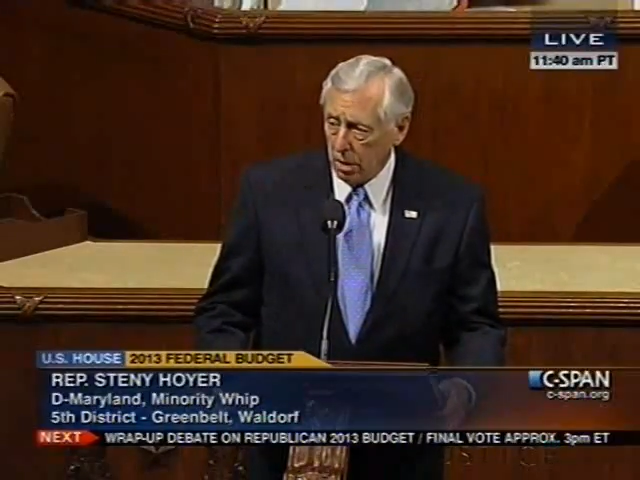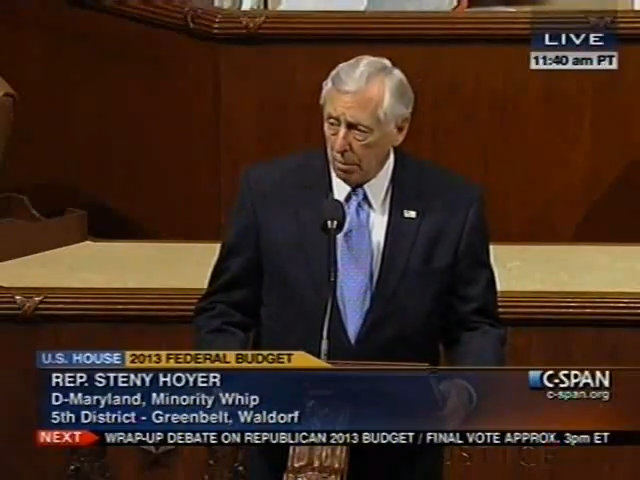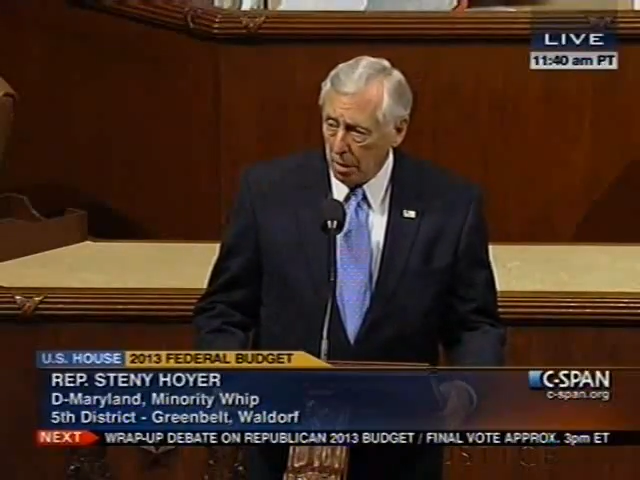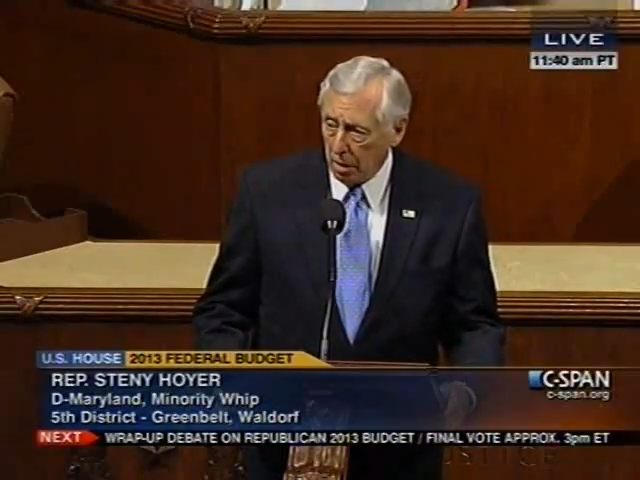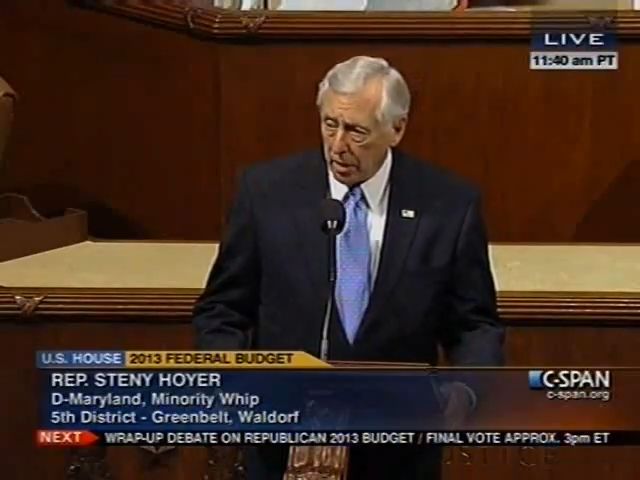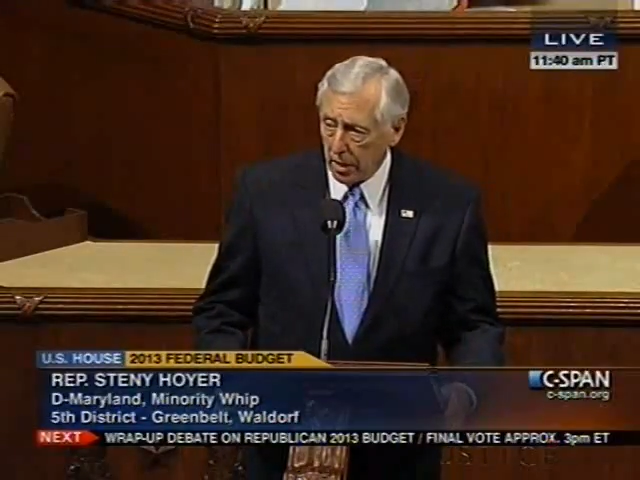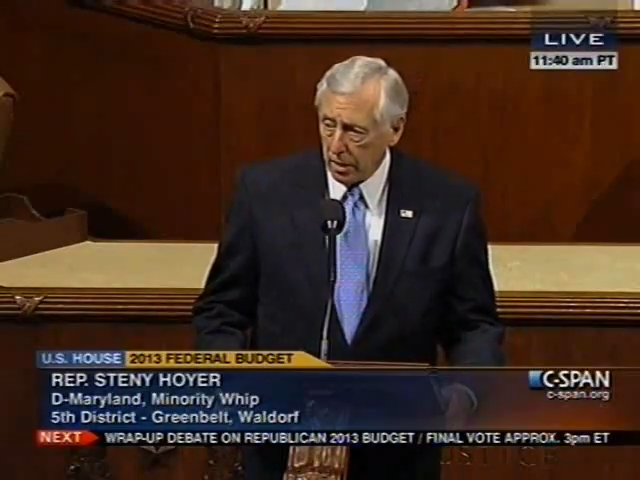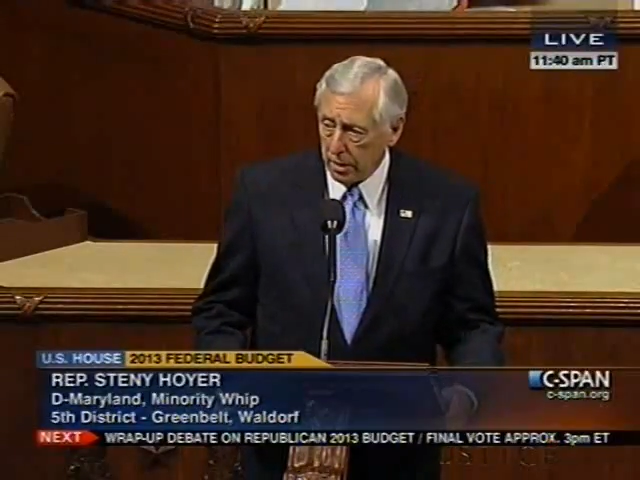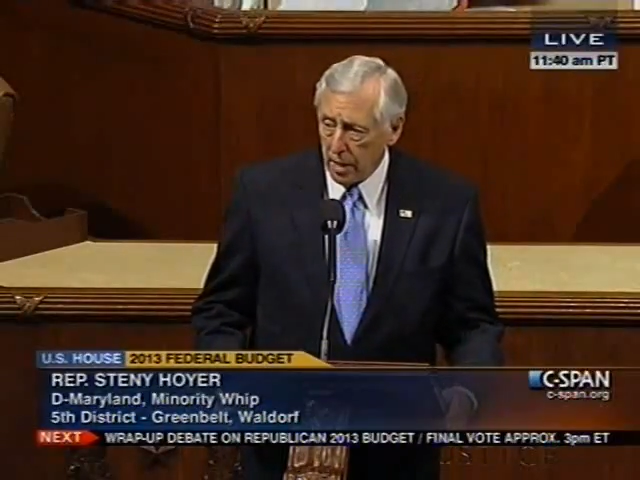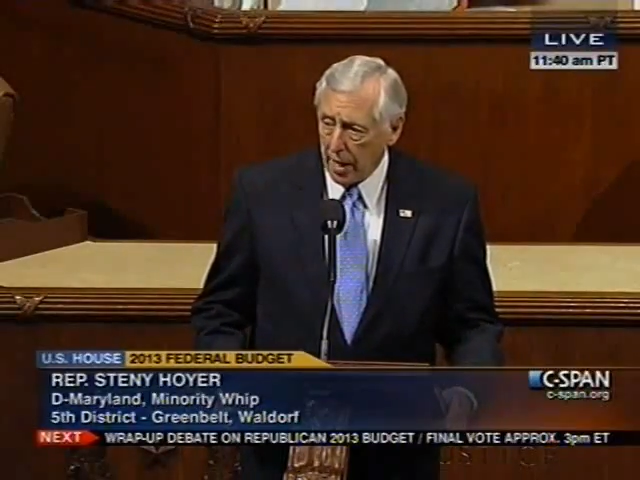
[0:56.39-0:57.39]

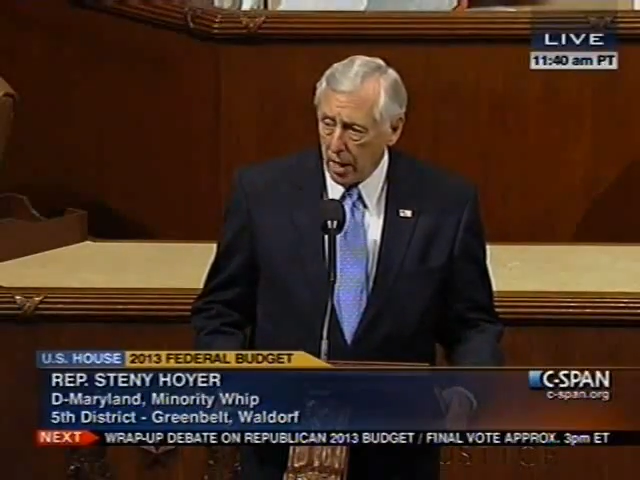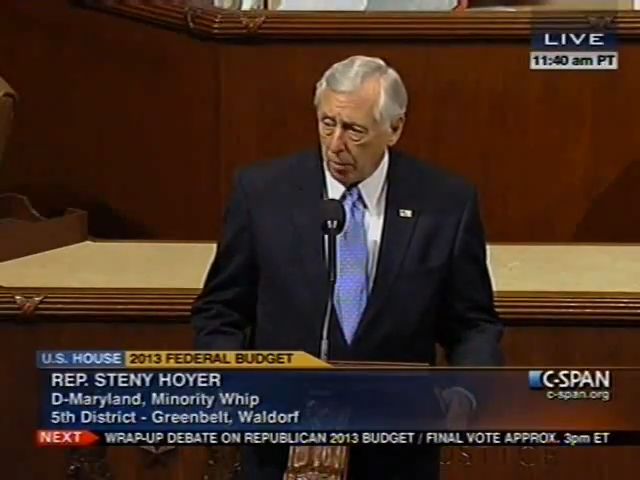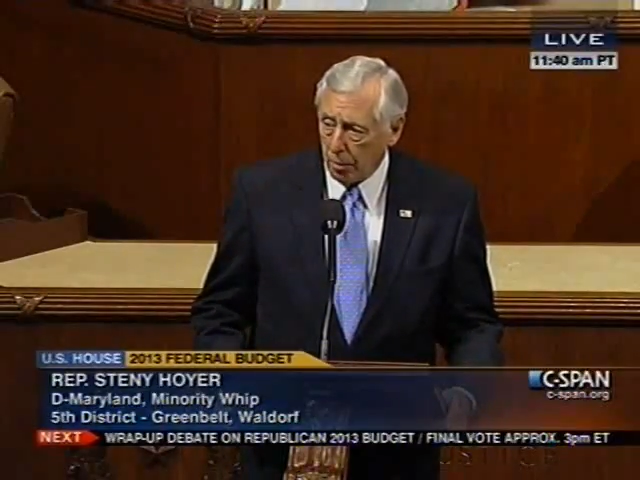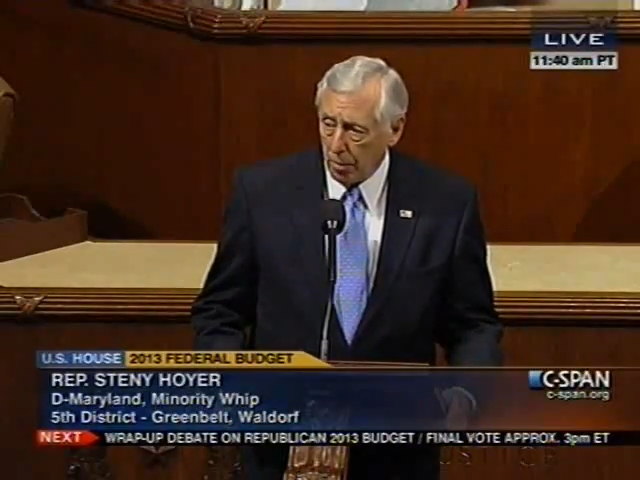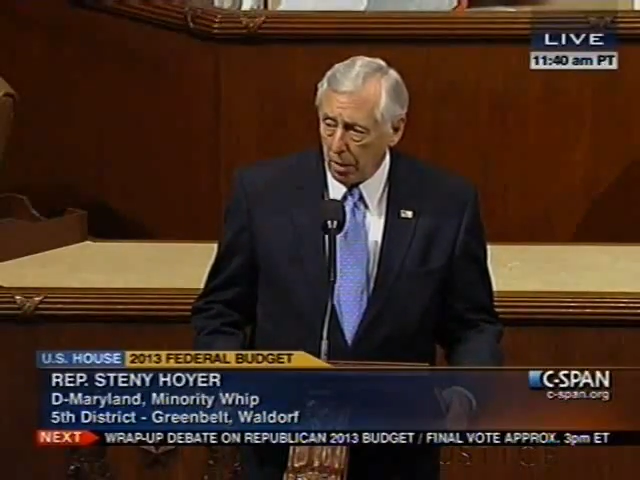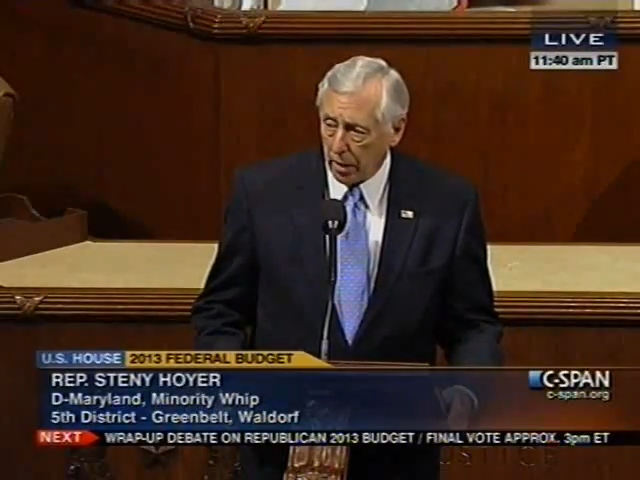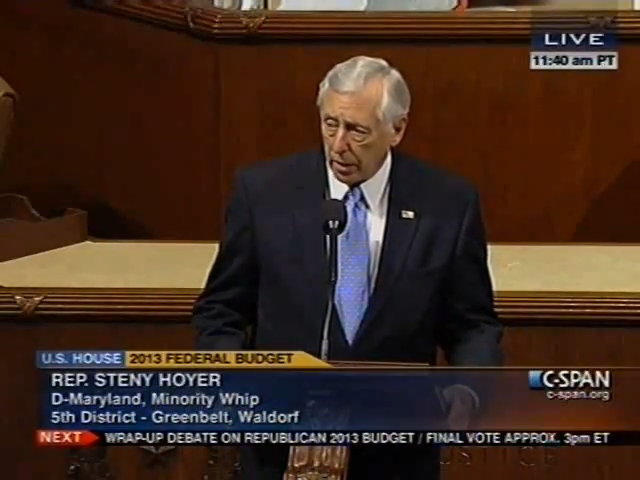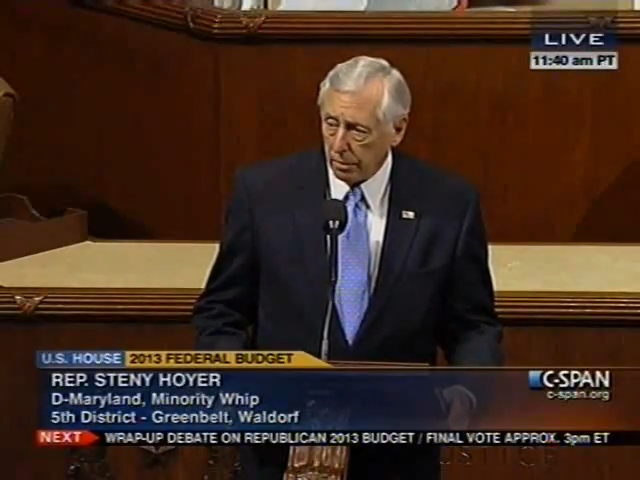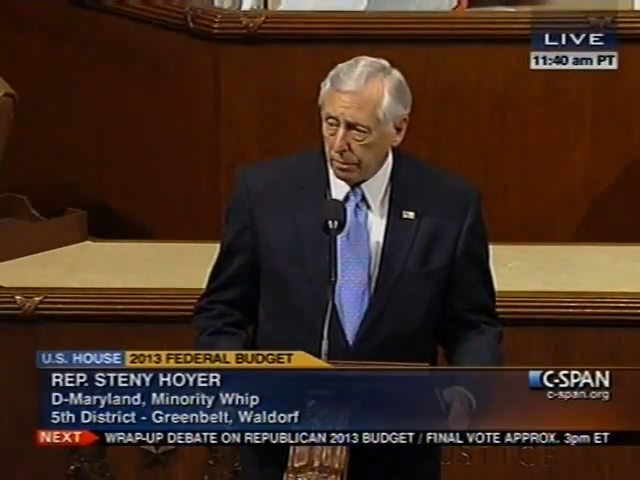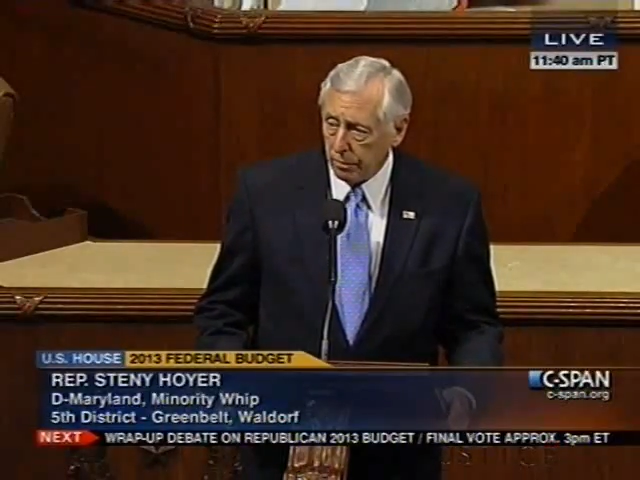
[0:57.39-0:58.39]
America, not help America.